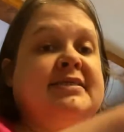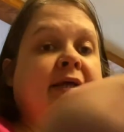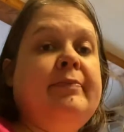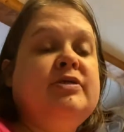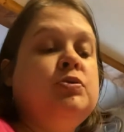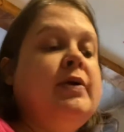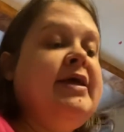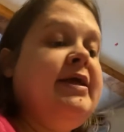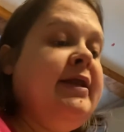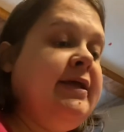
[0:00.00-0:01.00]
in
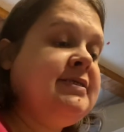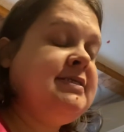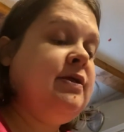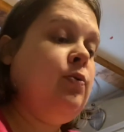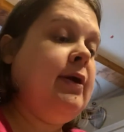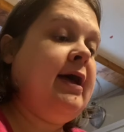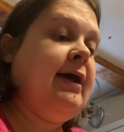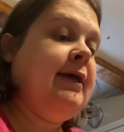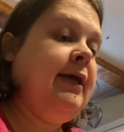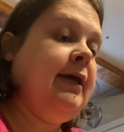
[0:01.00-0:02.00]
between and see what I
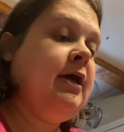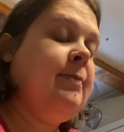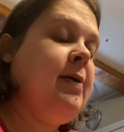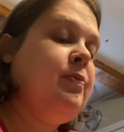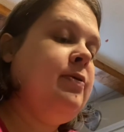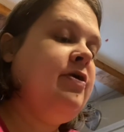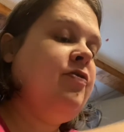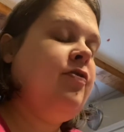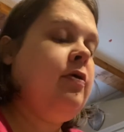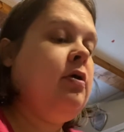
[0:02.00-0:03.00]
can come up
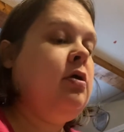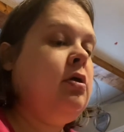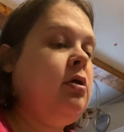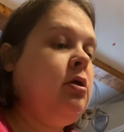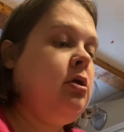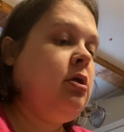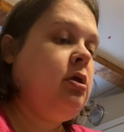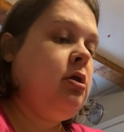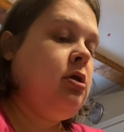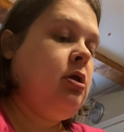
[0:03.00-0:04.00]
with.
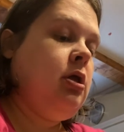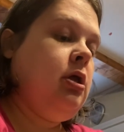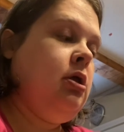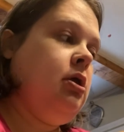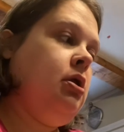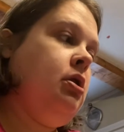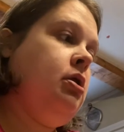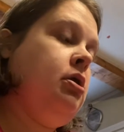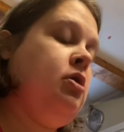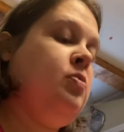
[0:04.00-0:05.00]
And
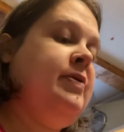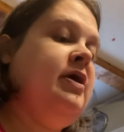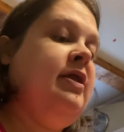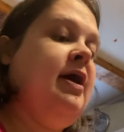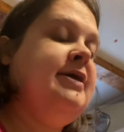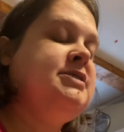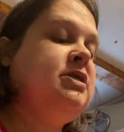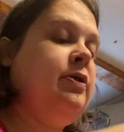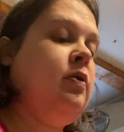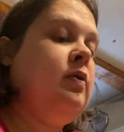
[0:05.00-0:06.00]
it'll be a nice
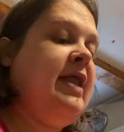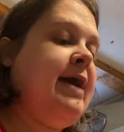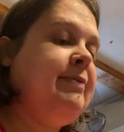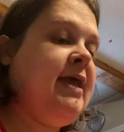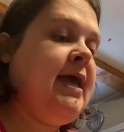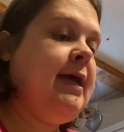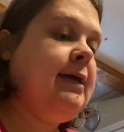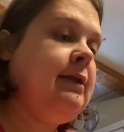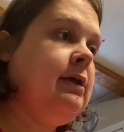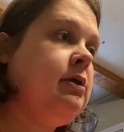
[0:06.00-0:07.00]
little lap
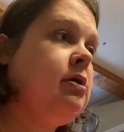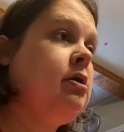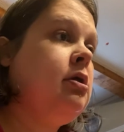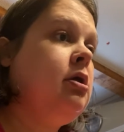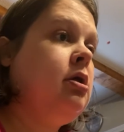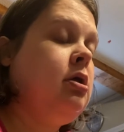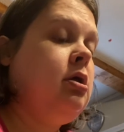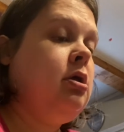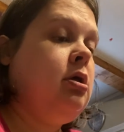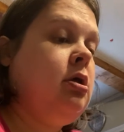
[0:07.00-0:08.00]
can,
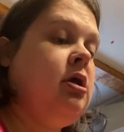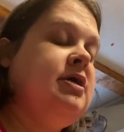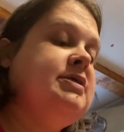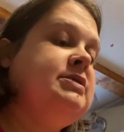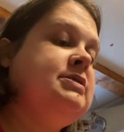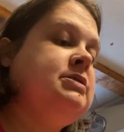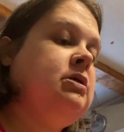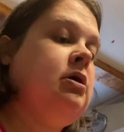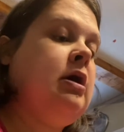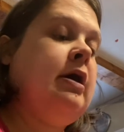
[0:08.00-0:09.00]
because
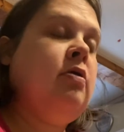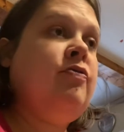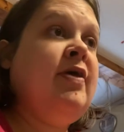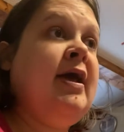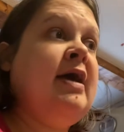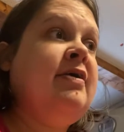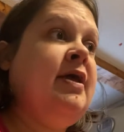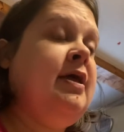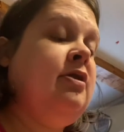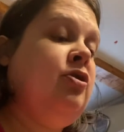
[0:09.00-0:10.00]
I don't think I
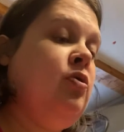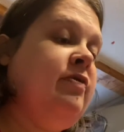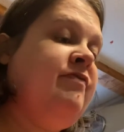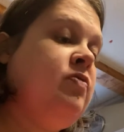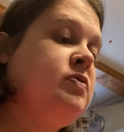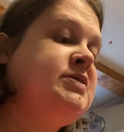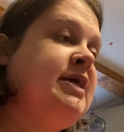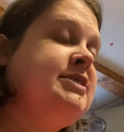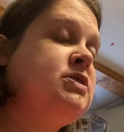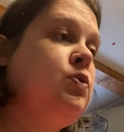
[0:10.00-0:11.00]
can do a
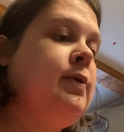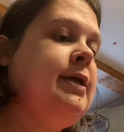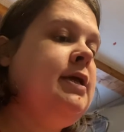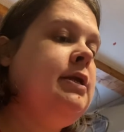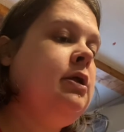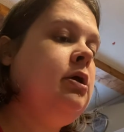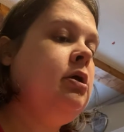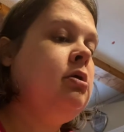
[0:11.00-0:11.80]
full-size queen